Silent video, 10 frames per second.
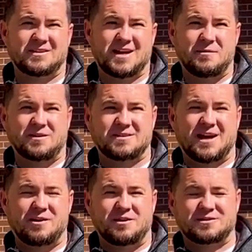Simon of
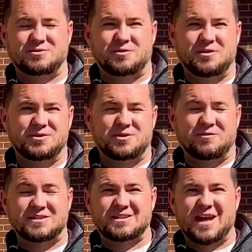Cyrene is sort
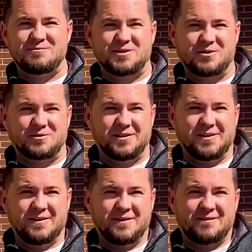of a scapegoat
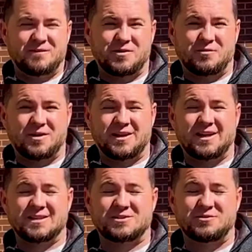for the one that
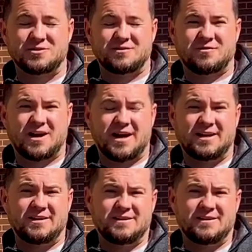gets crucified.